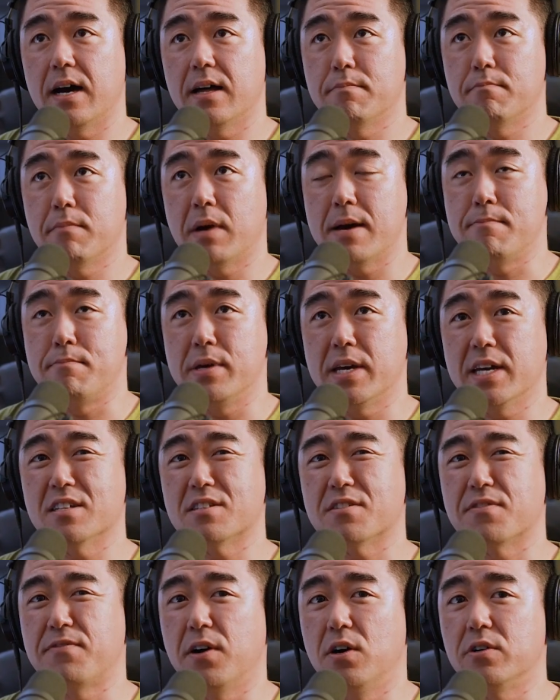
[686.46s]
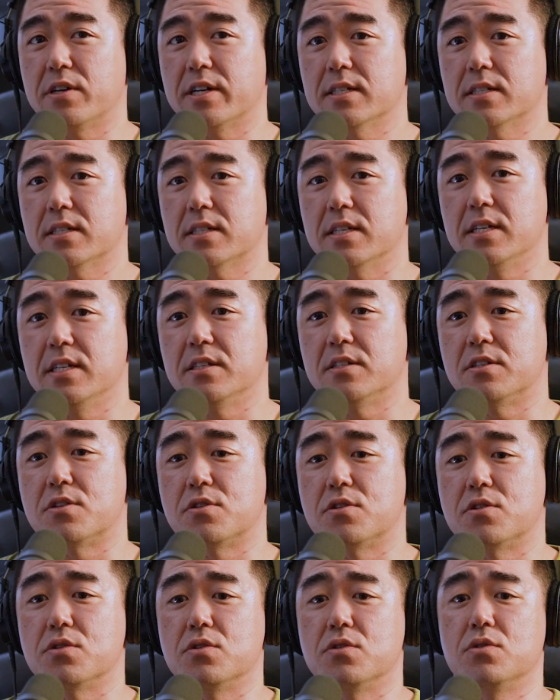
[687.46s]
my biggest focus is
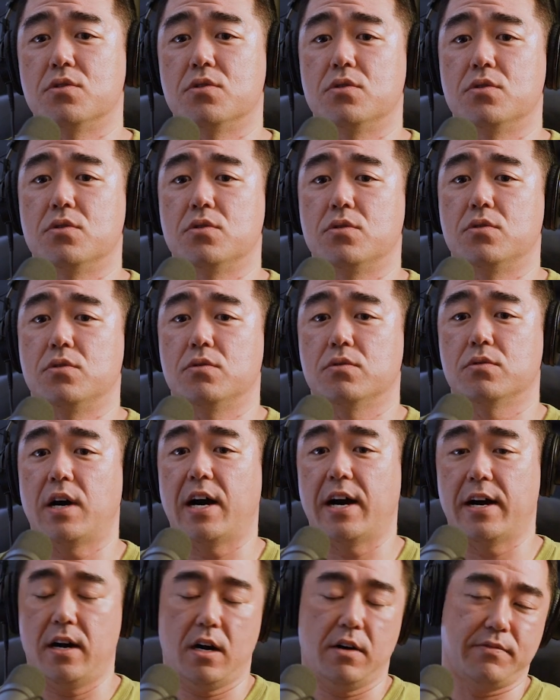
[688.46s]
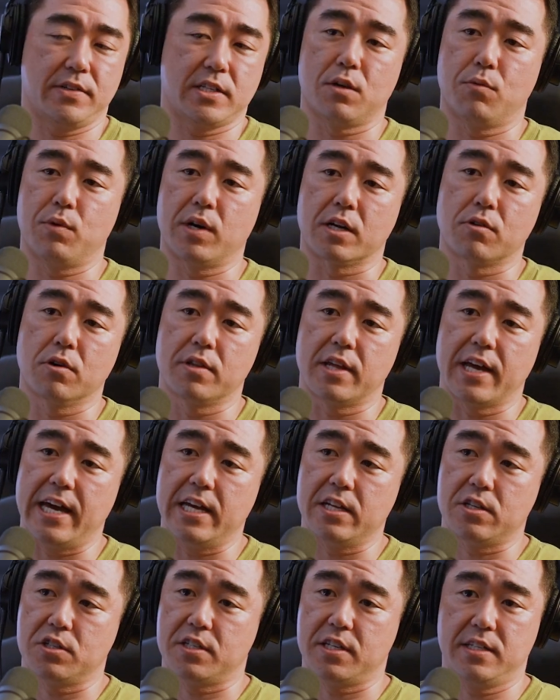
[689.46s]
to i obviously want to grow the
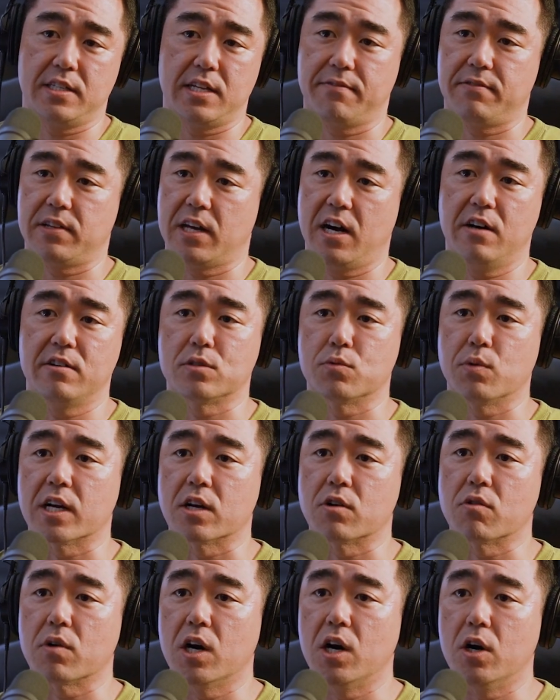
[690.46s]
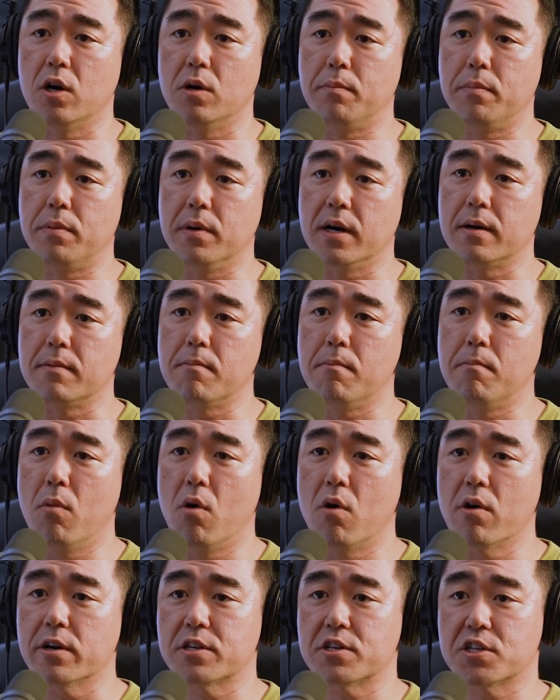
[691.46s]
agency definitely i always want to grow but
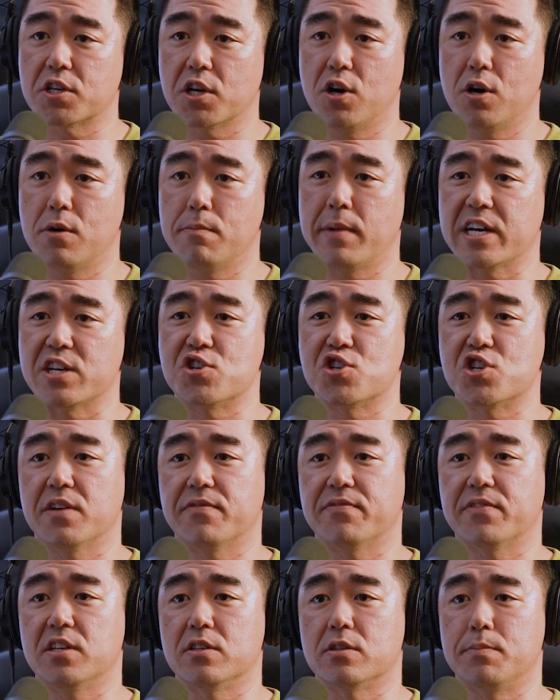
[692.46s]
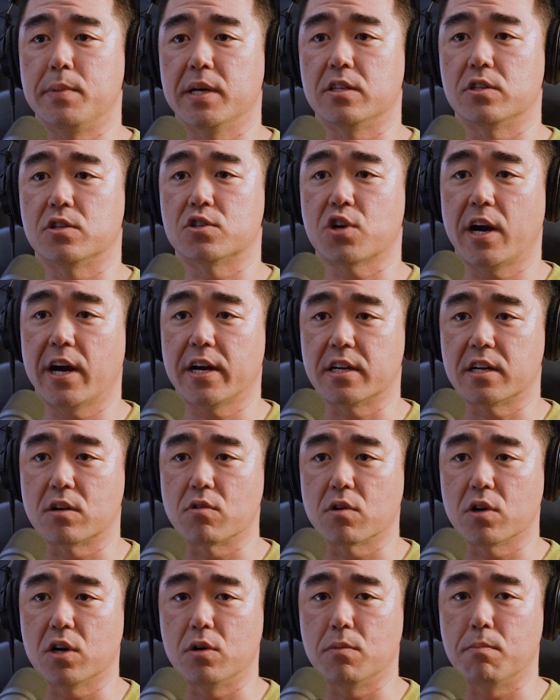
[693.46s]
more so my shift has been trying to
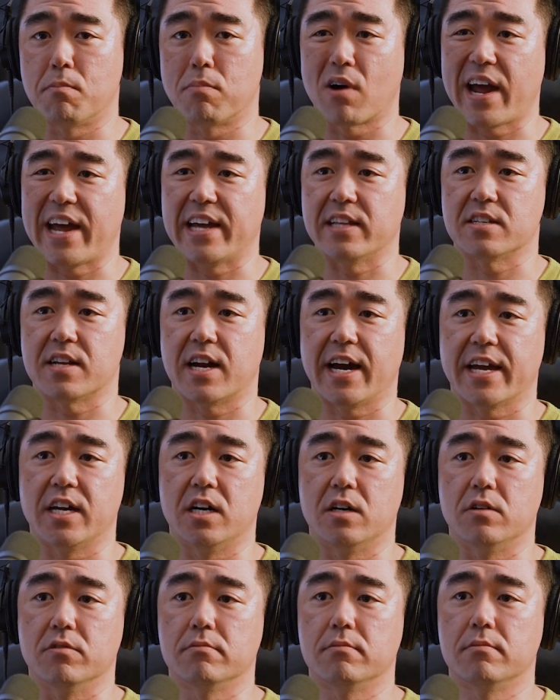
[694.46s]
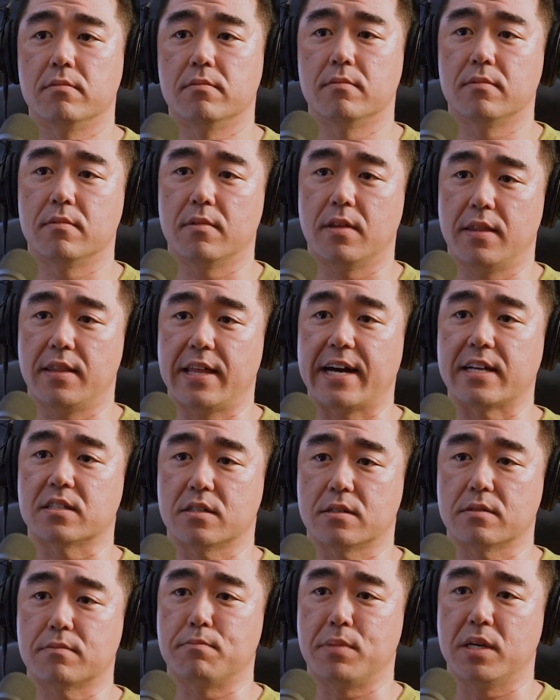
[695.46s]
grow brands that i own and
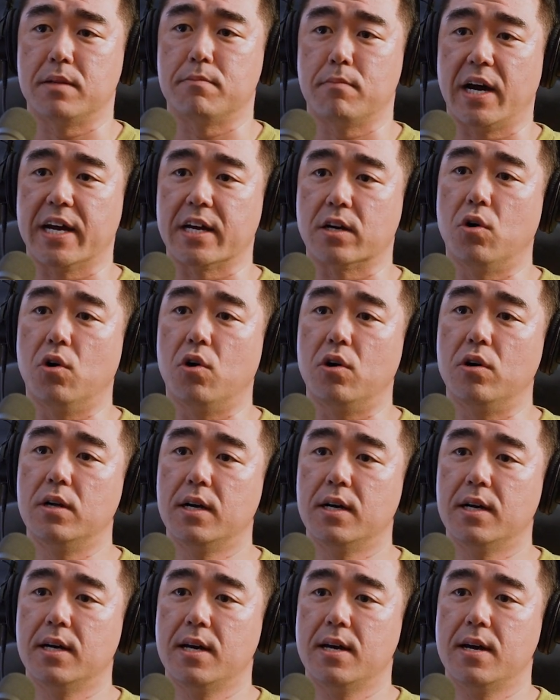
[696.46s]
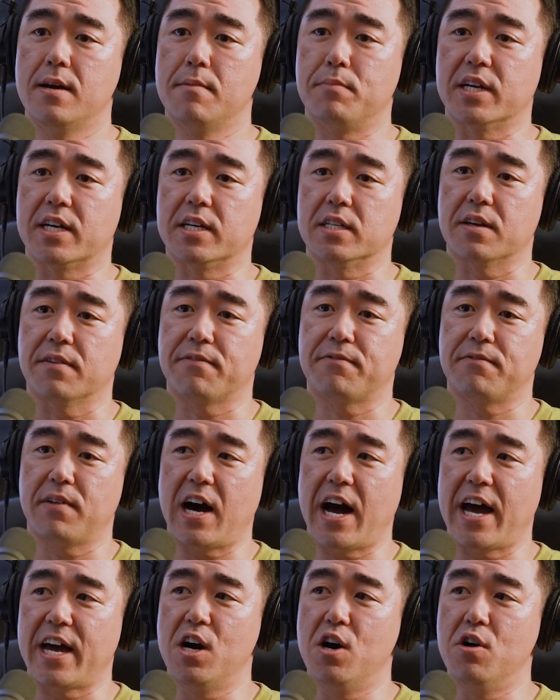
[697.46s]
that's been my goal because if
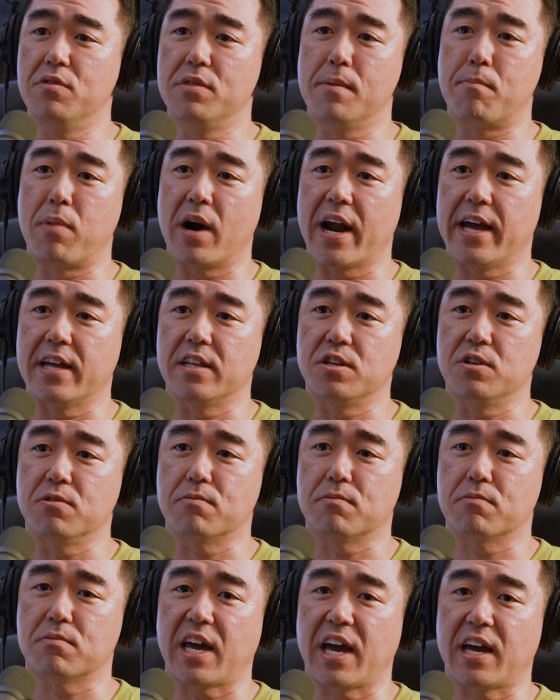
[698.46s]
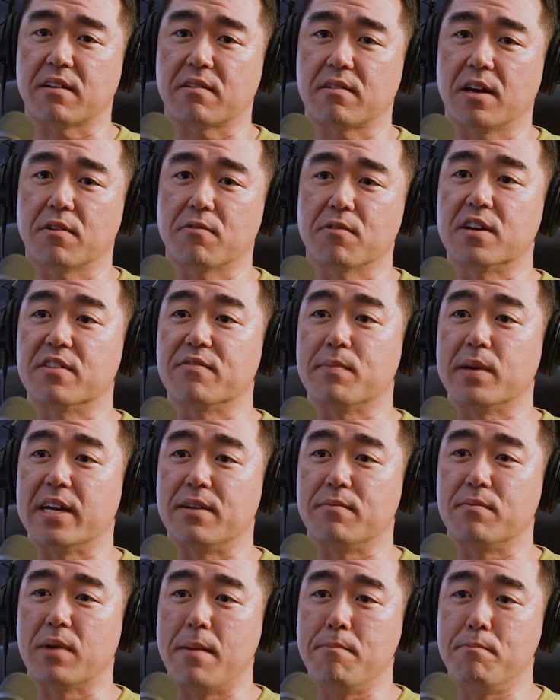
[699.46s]
i own the brand you can't get rid of me
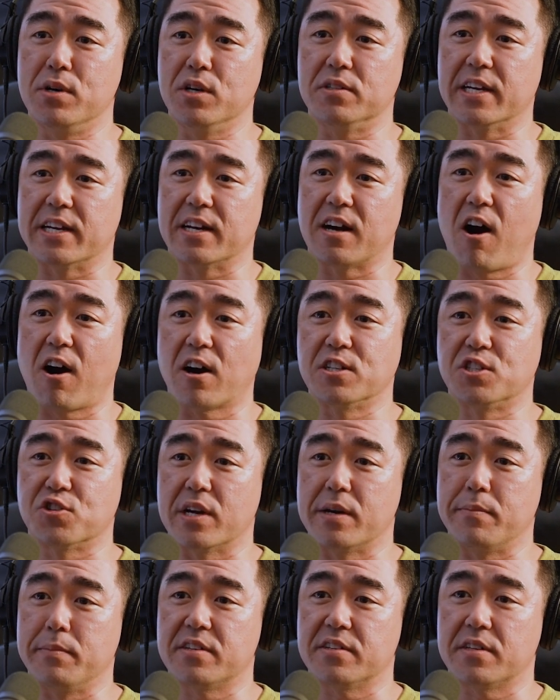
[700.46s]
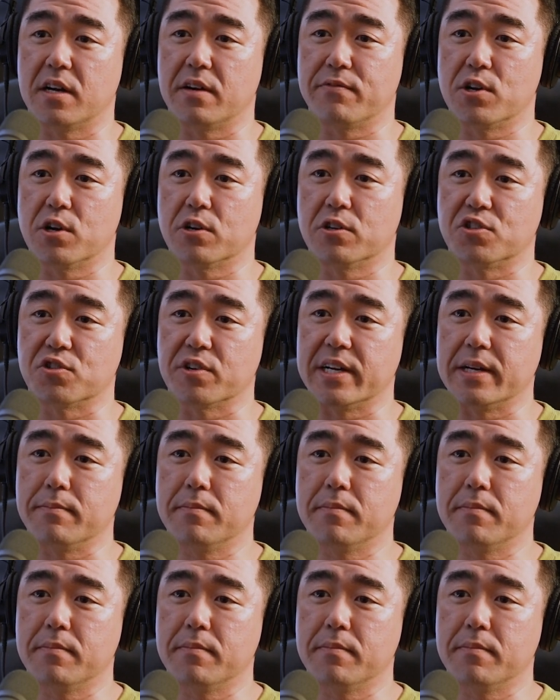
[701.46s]
and i'm building our dream instead of your dream